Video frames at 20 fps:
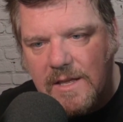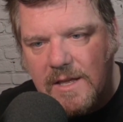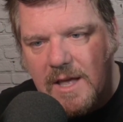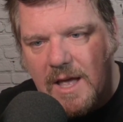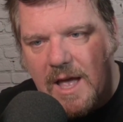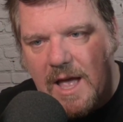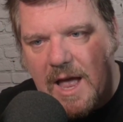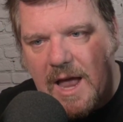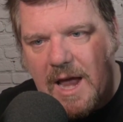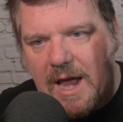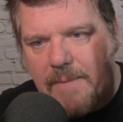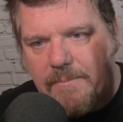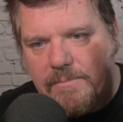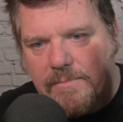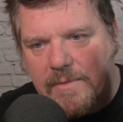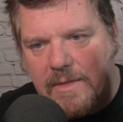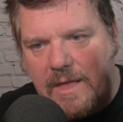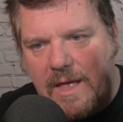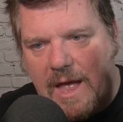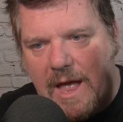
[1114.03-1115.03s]

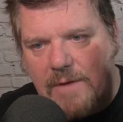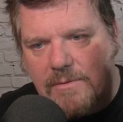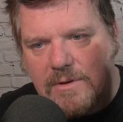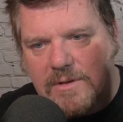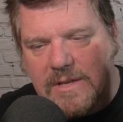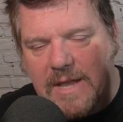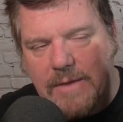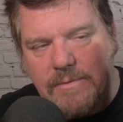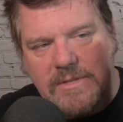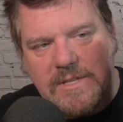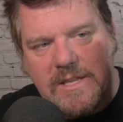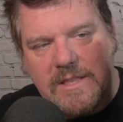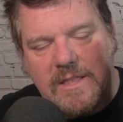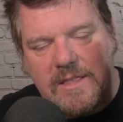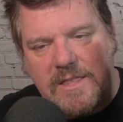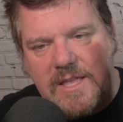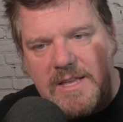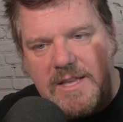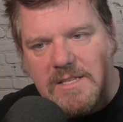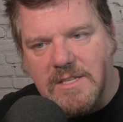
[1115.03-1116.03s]
It was either
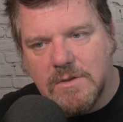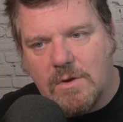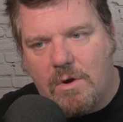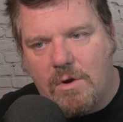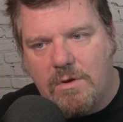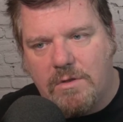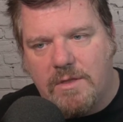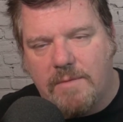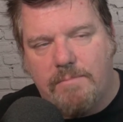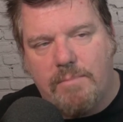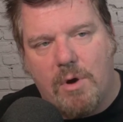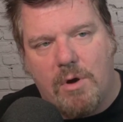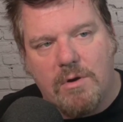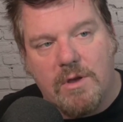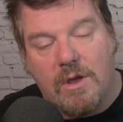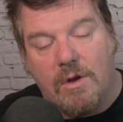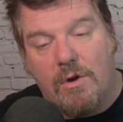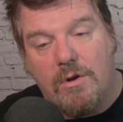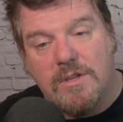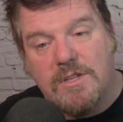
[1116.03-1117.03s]
this or the
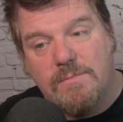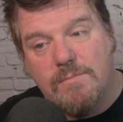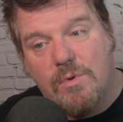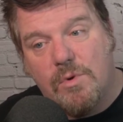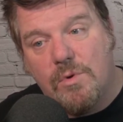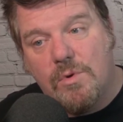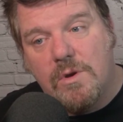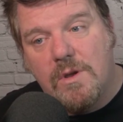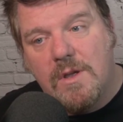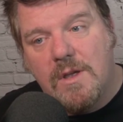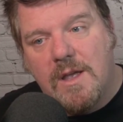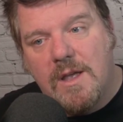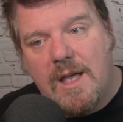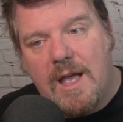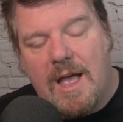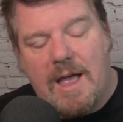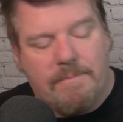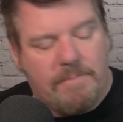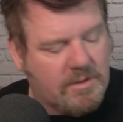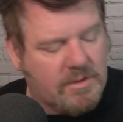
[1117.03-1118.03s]
Pocket Osmo.
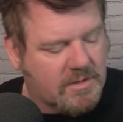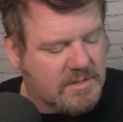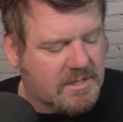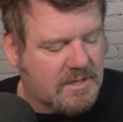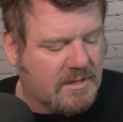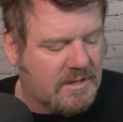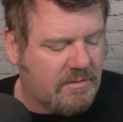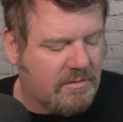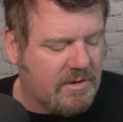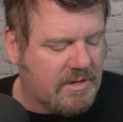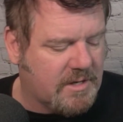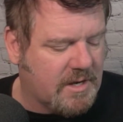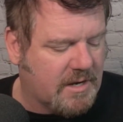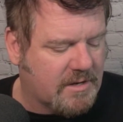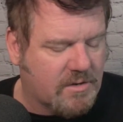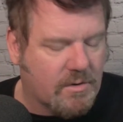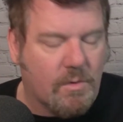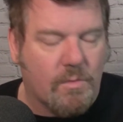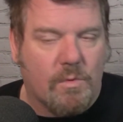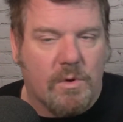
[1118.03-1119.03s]
And because the reason I
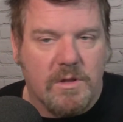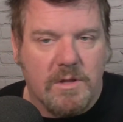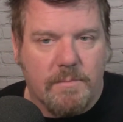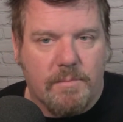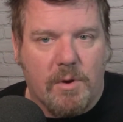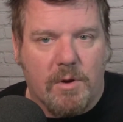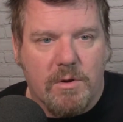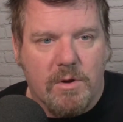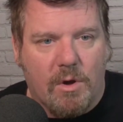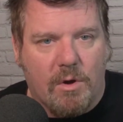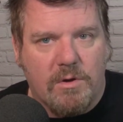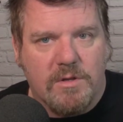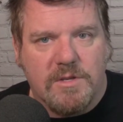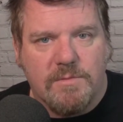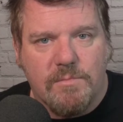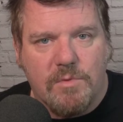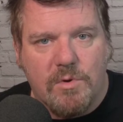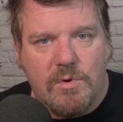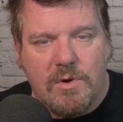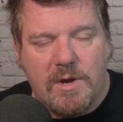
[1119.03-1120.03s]
don't want the Pocket
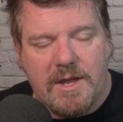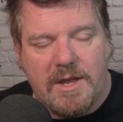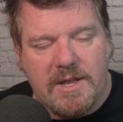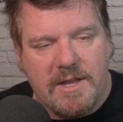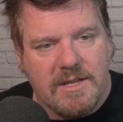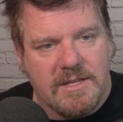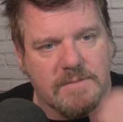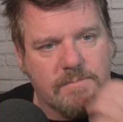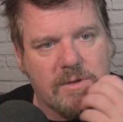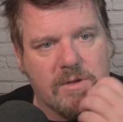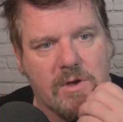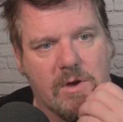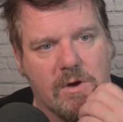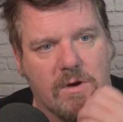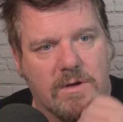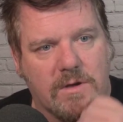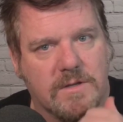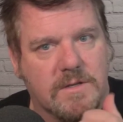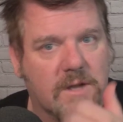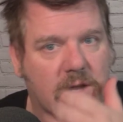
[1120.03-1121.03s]
Osmo is
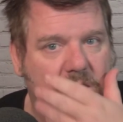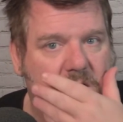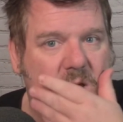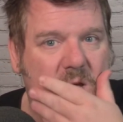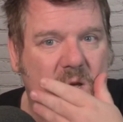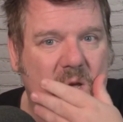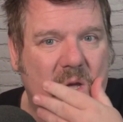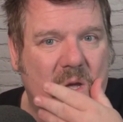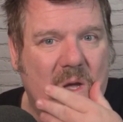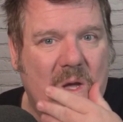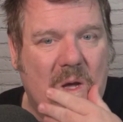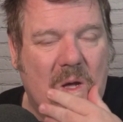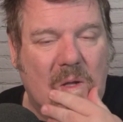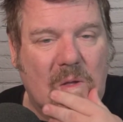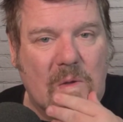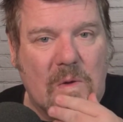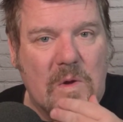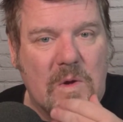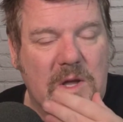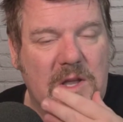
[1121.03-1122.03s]
because
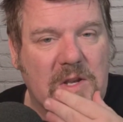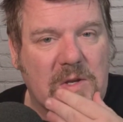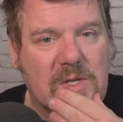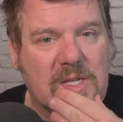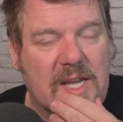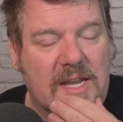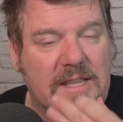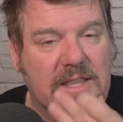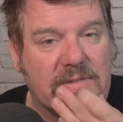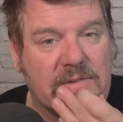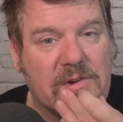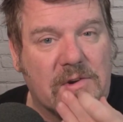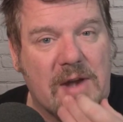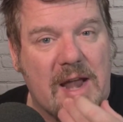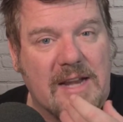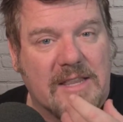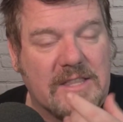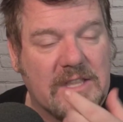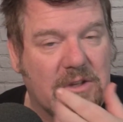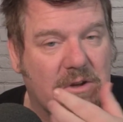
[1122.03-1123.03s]
although it looks like they've
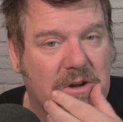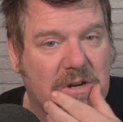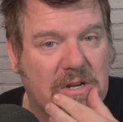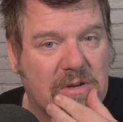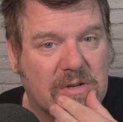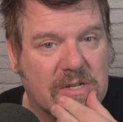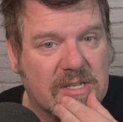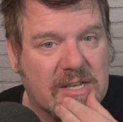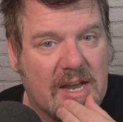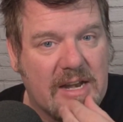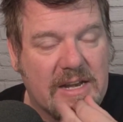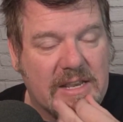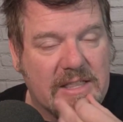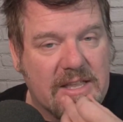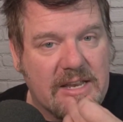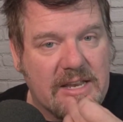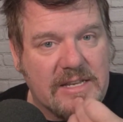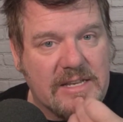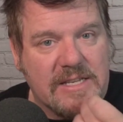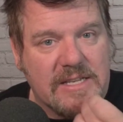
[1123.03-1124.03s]
cracked the audio side of
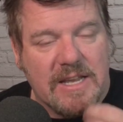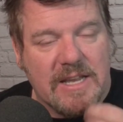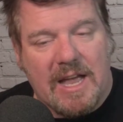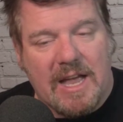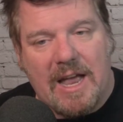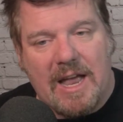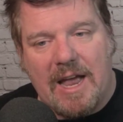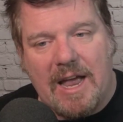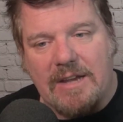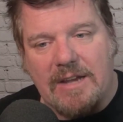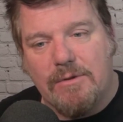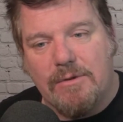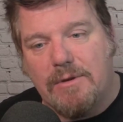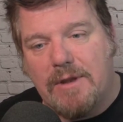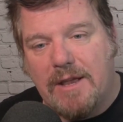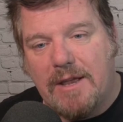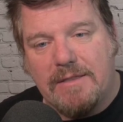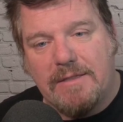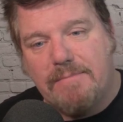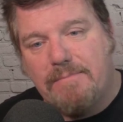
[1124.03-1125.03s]
things, I don't
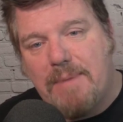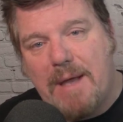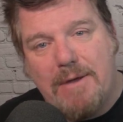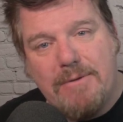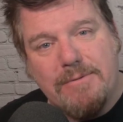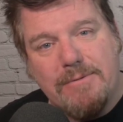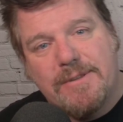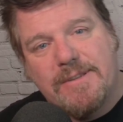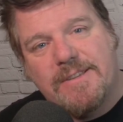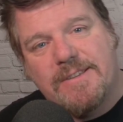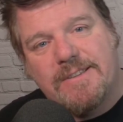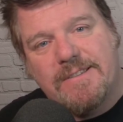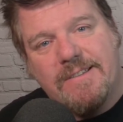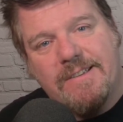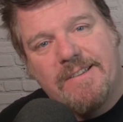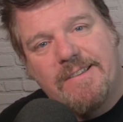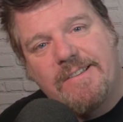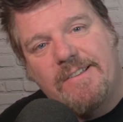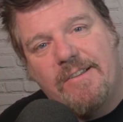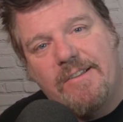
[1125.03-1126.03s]
like the bounce
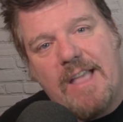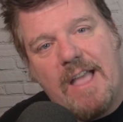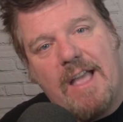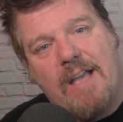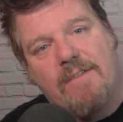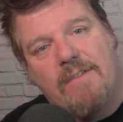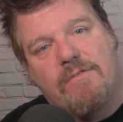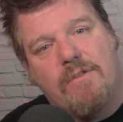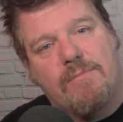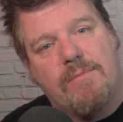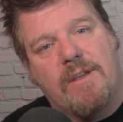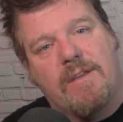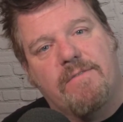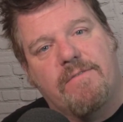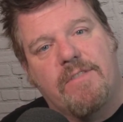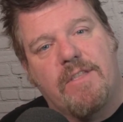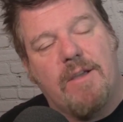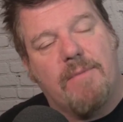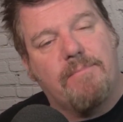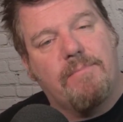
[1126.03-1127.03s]
you get from it.
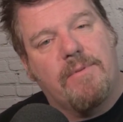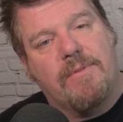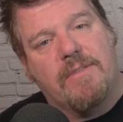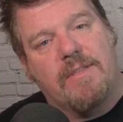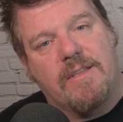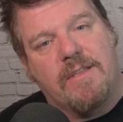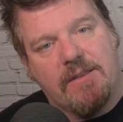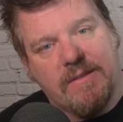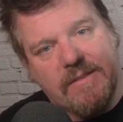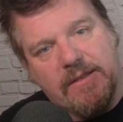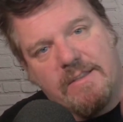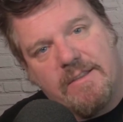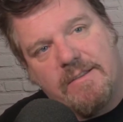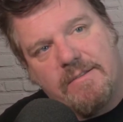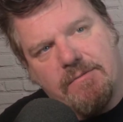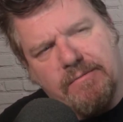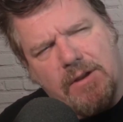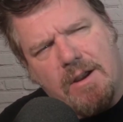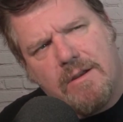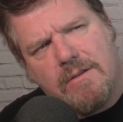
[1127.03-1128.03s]

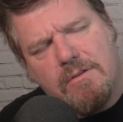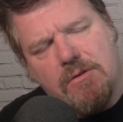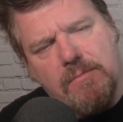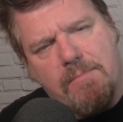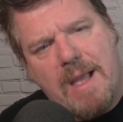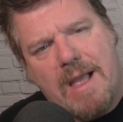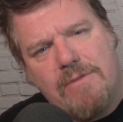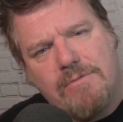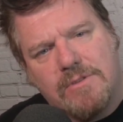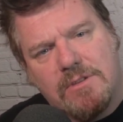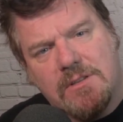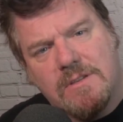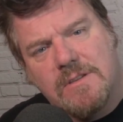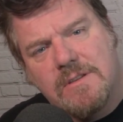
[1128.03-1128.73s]
The vertical bounce